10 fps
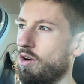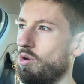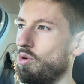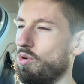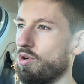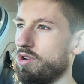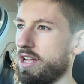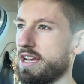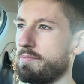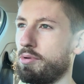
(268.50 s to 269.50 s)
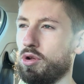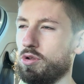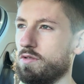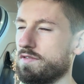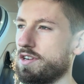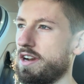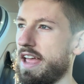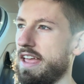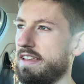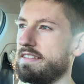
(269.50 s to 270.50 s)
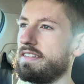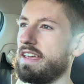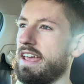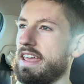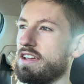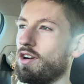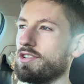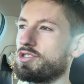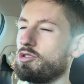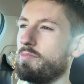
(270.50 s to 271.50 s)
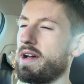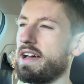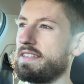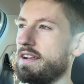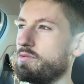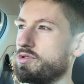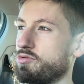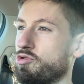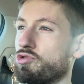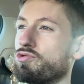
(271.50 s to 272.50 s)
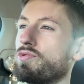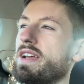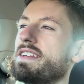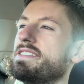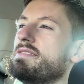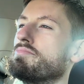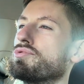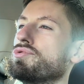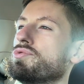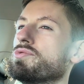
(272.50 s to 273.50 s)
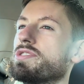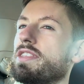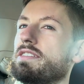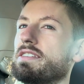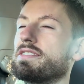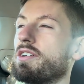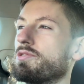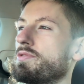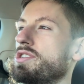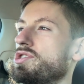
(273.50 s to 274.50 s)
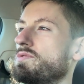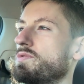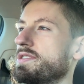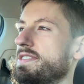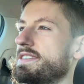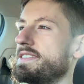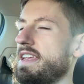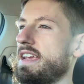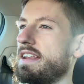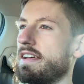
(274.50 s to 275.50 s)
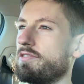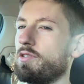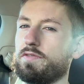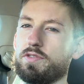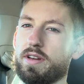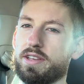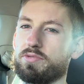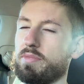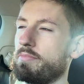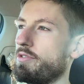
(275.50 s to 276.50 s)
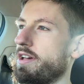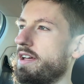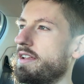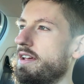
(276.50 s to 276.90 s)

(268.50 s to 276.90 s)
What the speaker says: or like a pullover, and it got so bad that it was crazy bruised, and the discoloration was insane. I don't know if you guys remember that.